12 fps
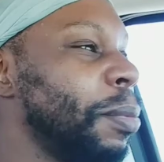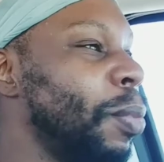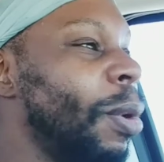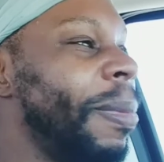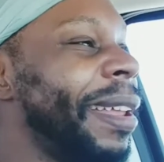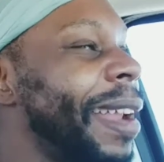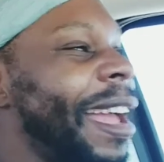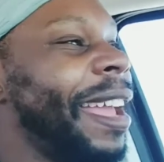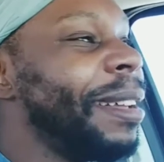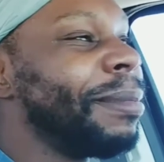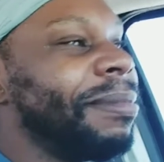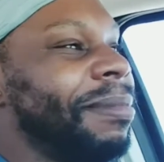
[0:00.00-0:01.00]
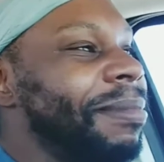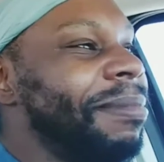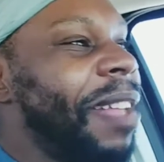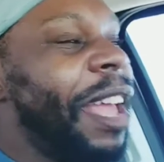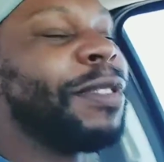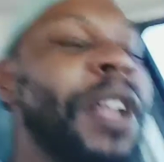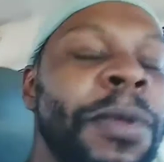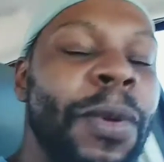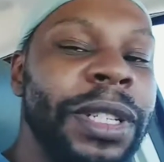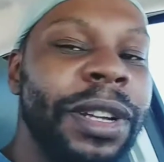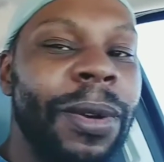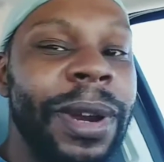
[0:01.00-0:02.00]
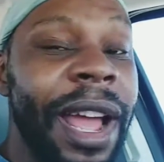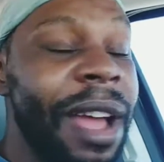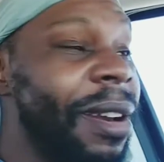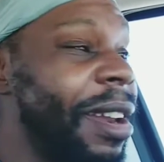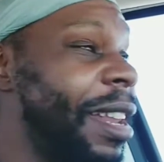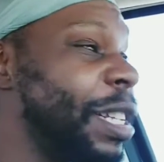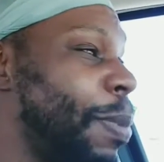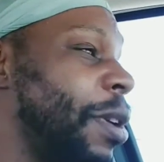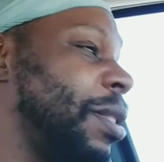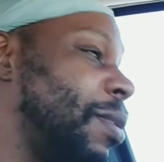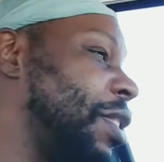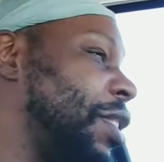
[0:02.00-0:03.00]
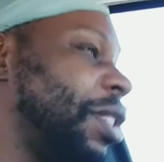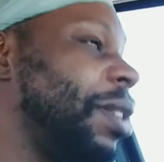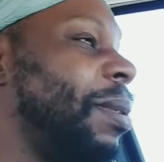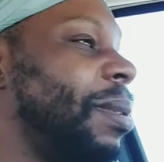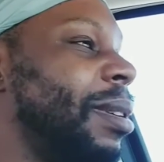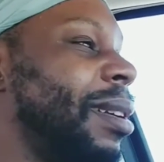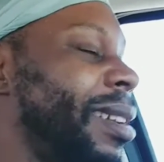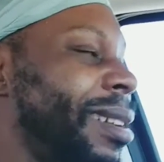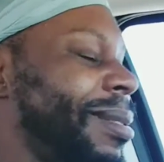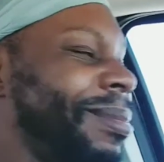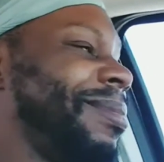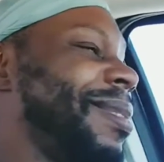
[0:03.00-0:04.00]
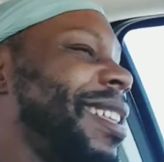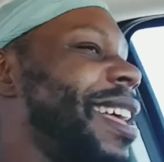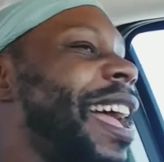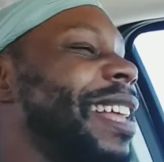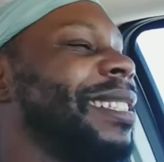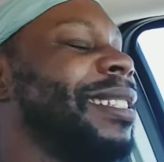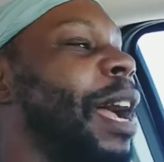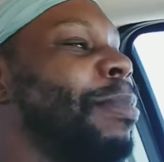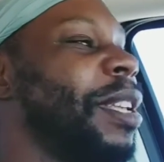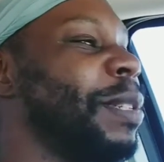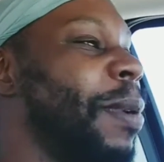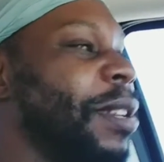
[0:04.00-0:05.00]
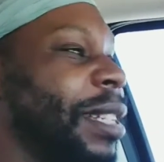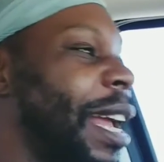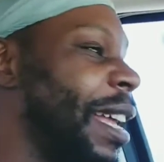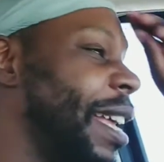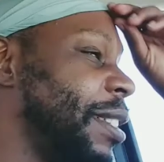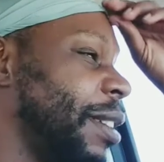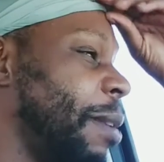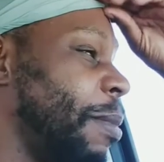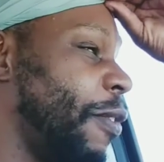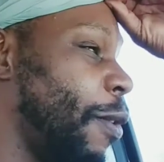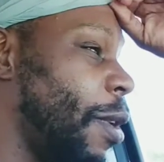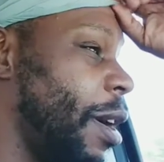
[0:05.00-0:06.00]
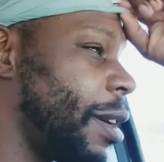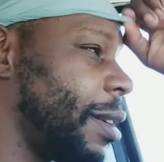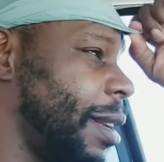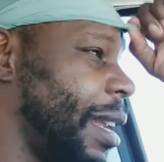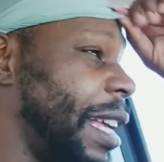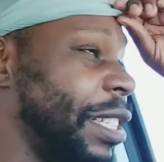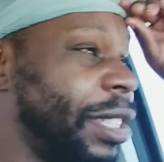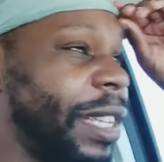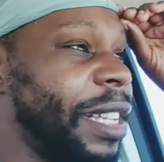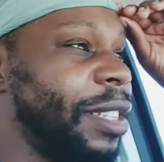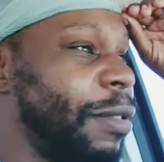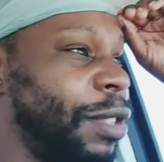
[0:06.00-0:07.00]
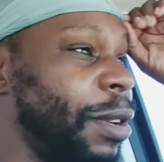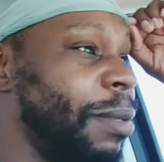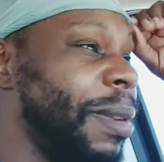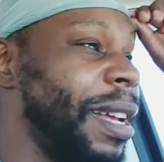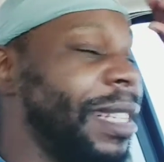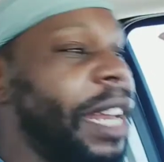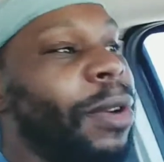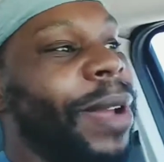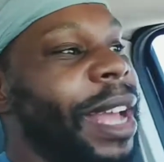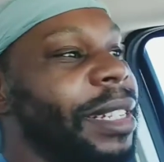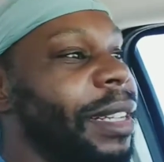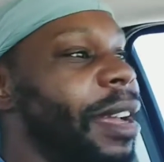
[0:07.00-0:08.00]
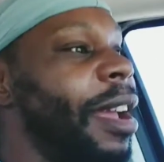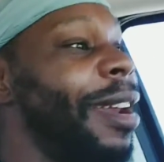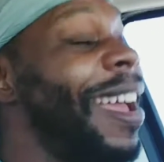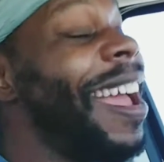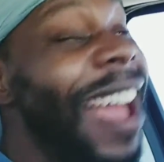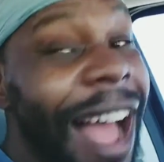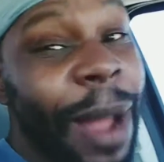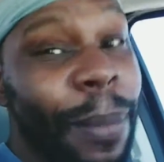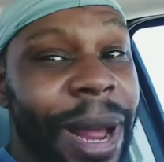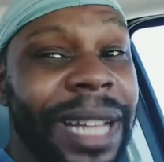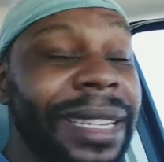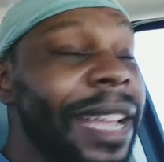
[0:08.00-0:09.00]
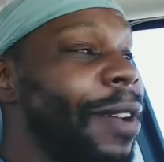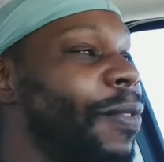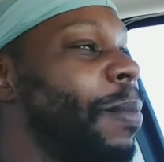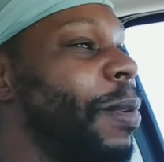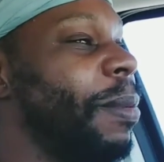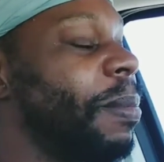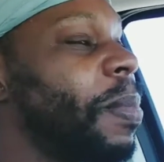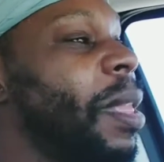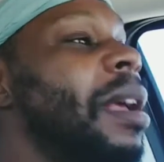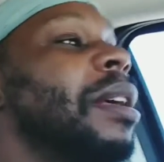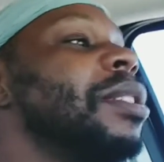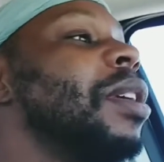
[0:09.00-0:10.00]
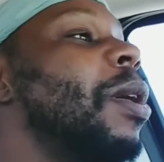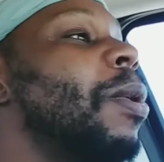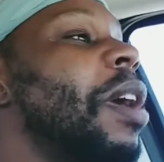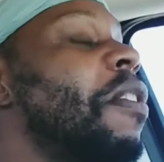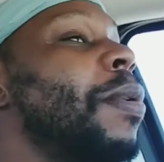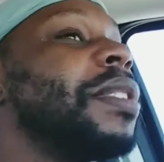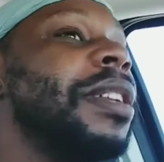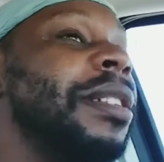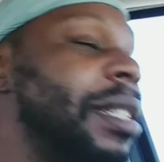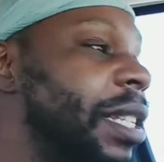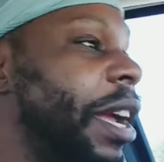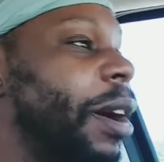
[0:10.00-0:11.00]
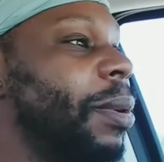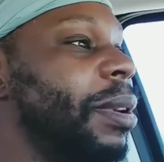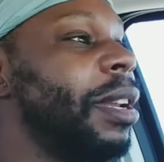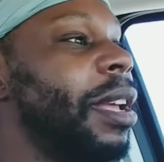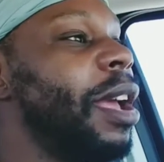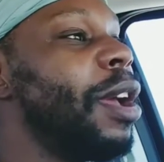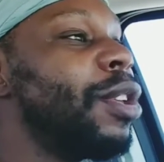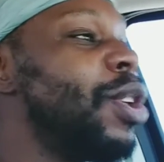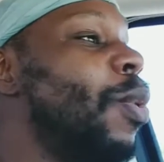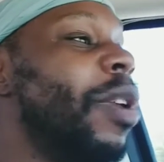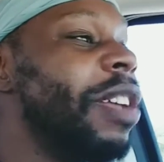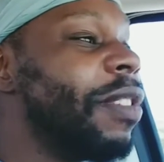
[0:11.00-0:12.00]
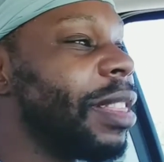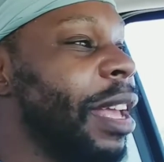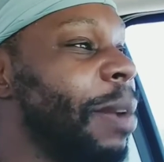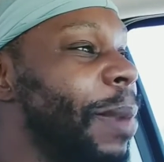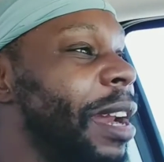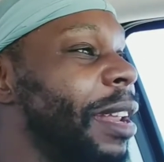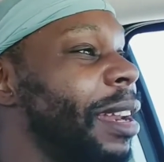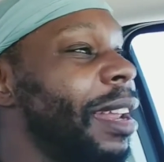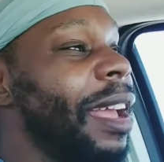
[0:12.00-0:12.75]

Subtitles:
we'll be like, if something was to go down and this person was to shoot, I can stop this person. I can get to him before he takes off shooting because I know he has a gun. I can probably take it from him. So if it was concealed, you wouldn't even think about it.